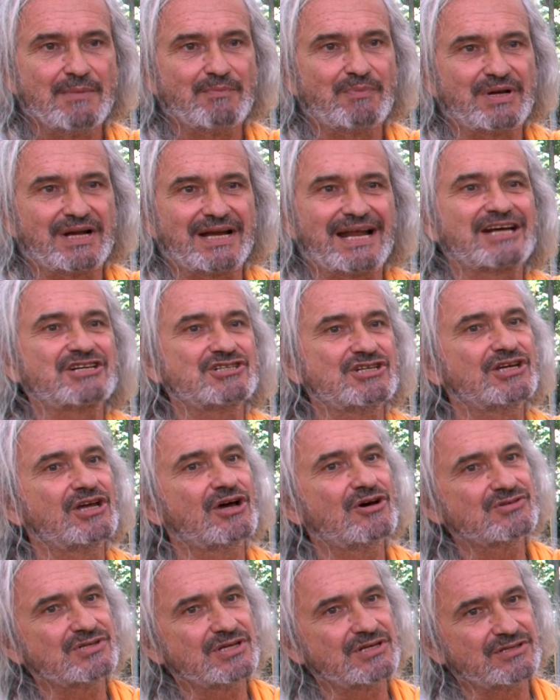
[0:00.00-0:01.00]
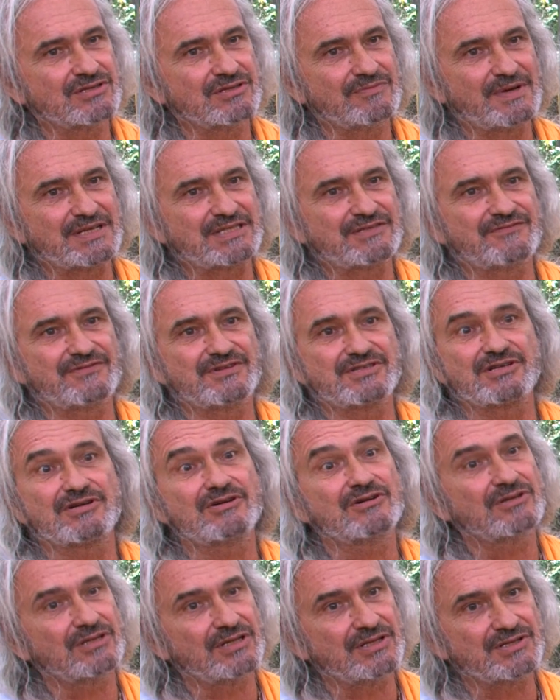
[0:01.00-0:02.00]
But it actually goes into the
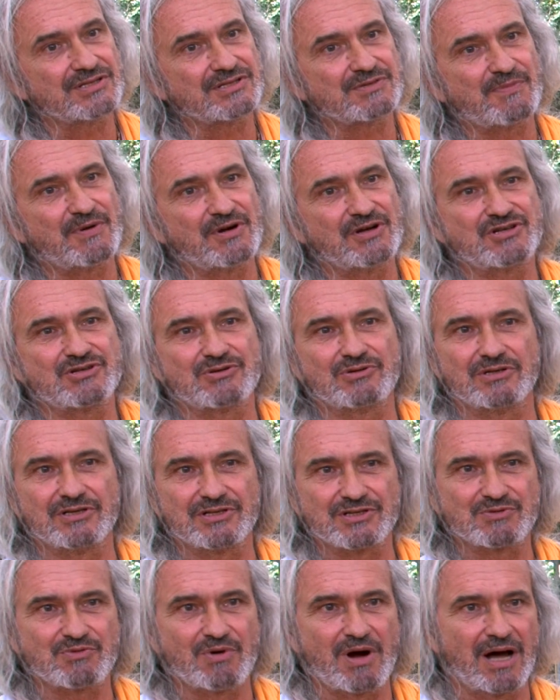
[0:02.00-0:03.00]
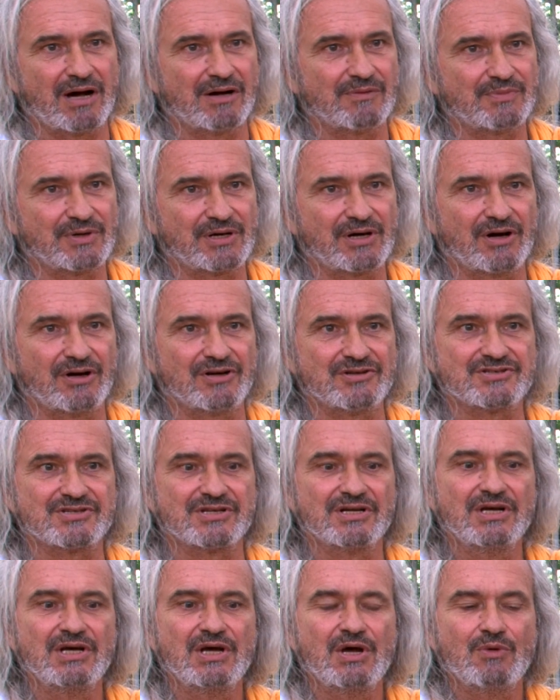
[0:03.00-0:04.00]
metaphysical and the spiritual as well, because
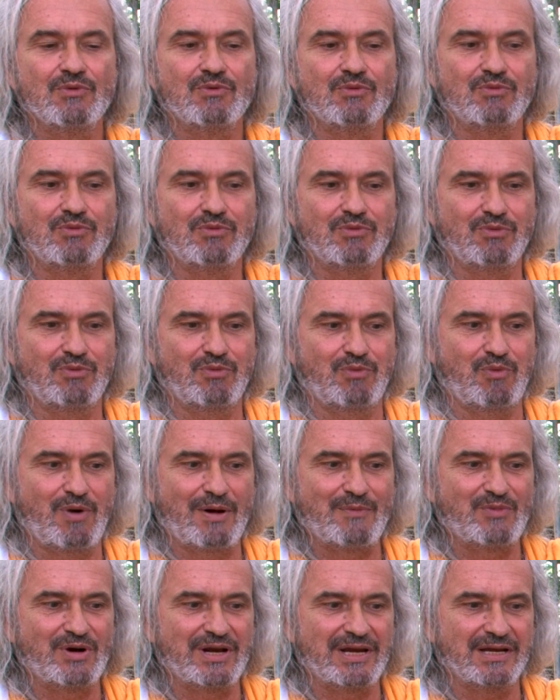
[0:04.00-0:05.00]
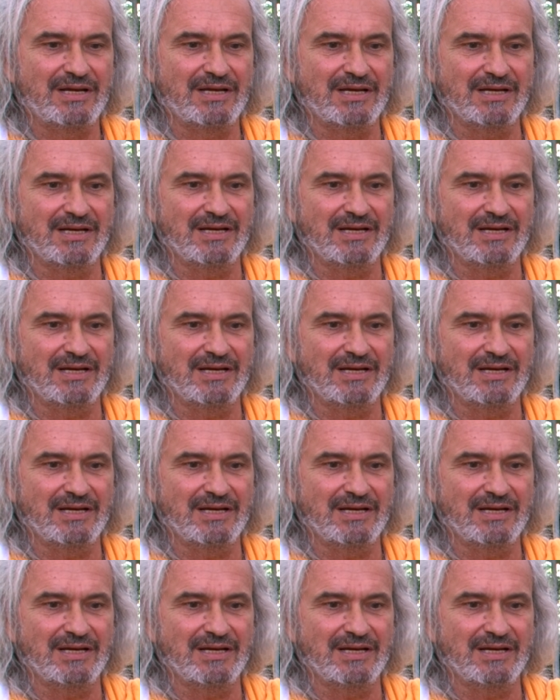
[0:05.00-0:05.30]
when we